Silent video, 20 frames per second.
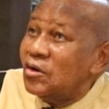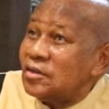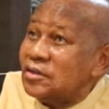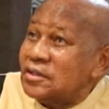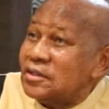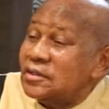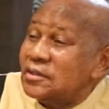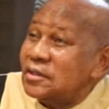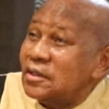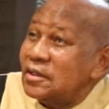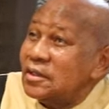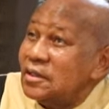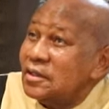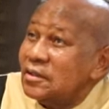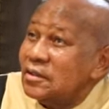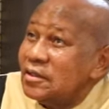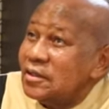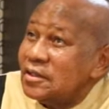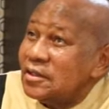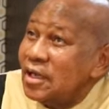I was,
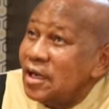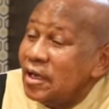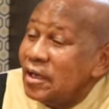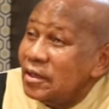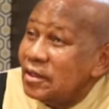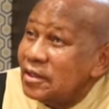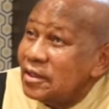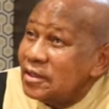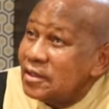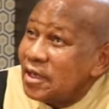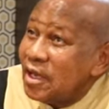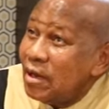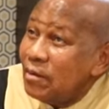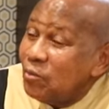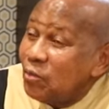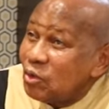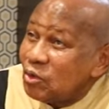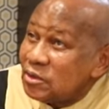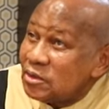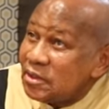uh, the, time, the
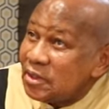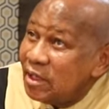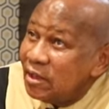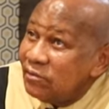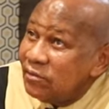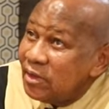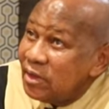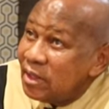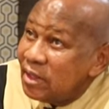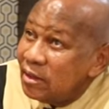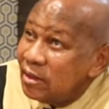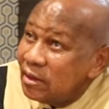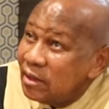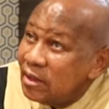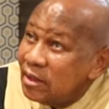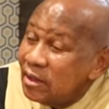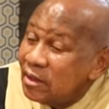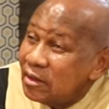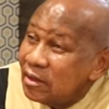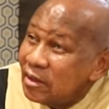time I was driving
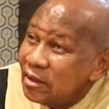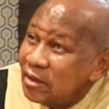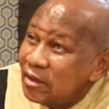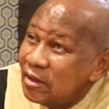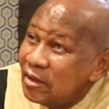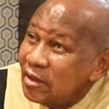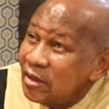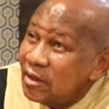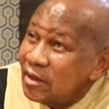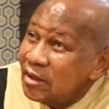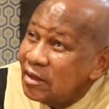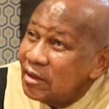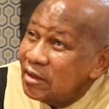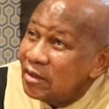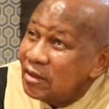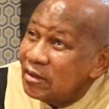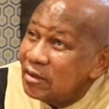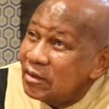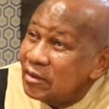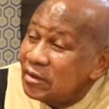a,
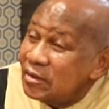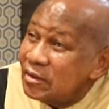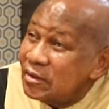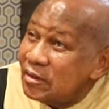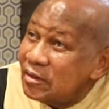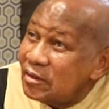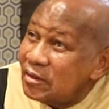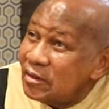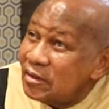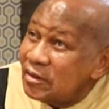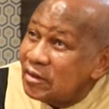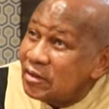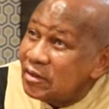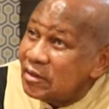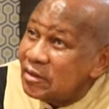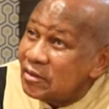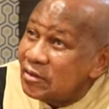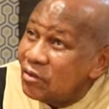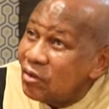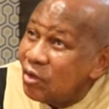
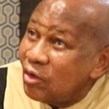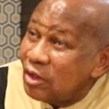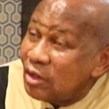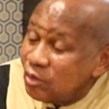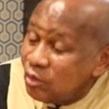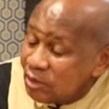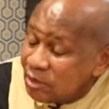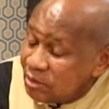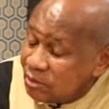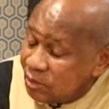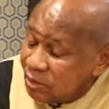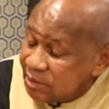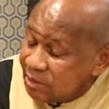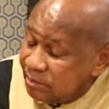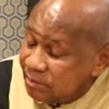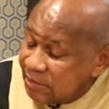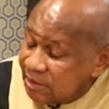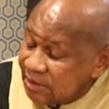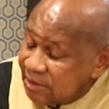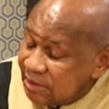a, no, it was, it
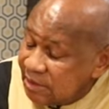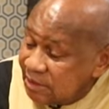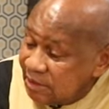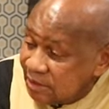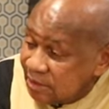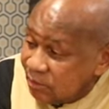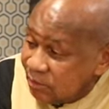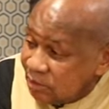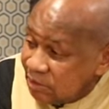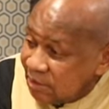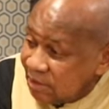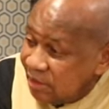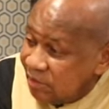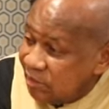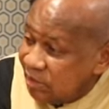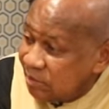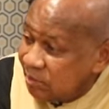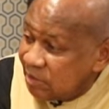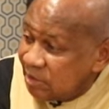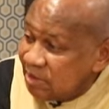was a Mercedes, I was
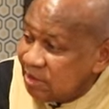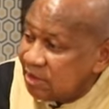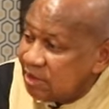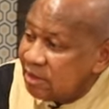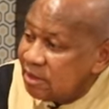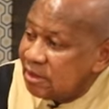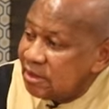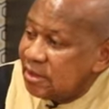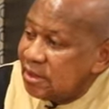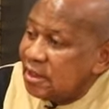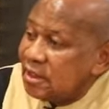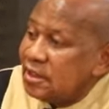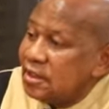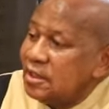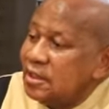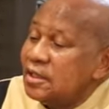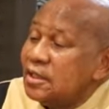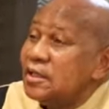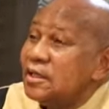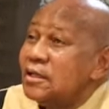driving a Mercedes.
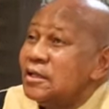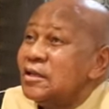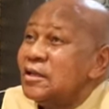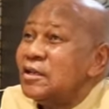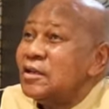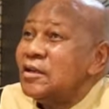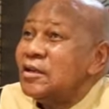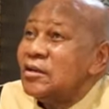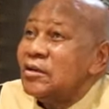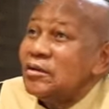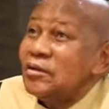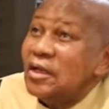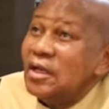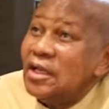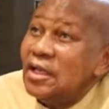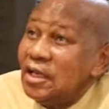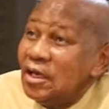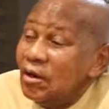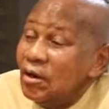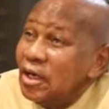Mercedes.
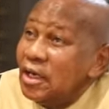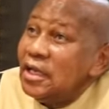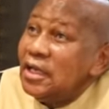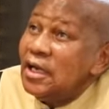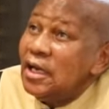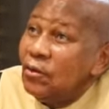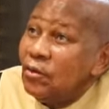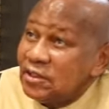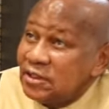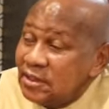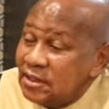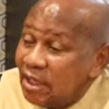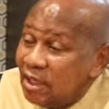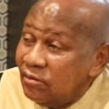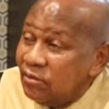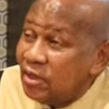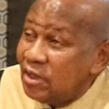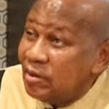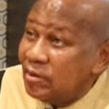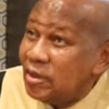Earlier, earlier I was
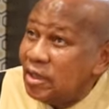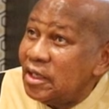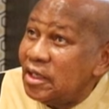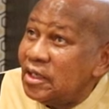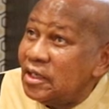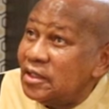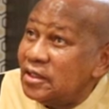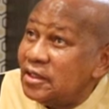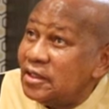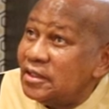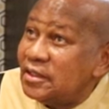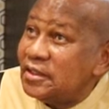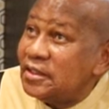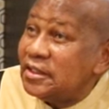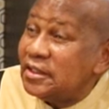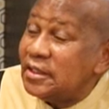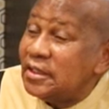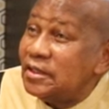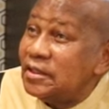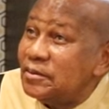driving, a, a,
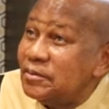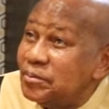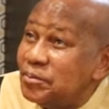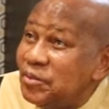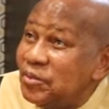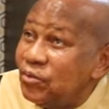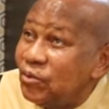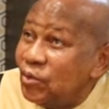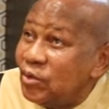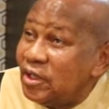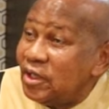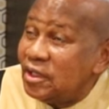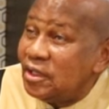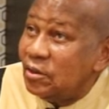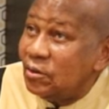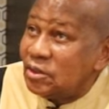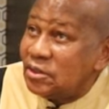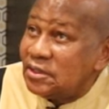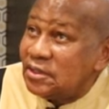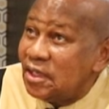a, before
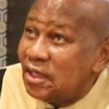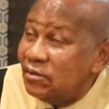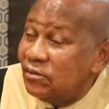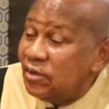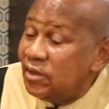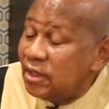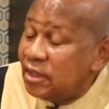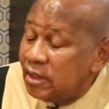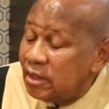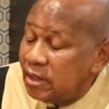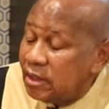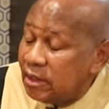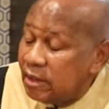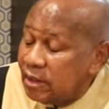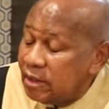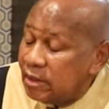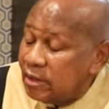that I was driving a,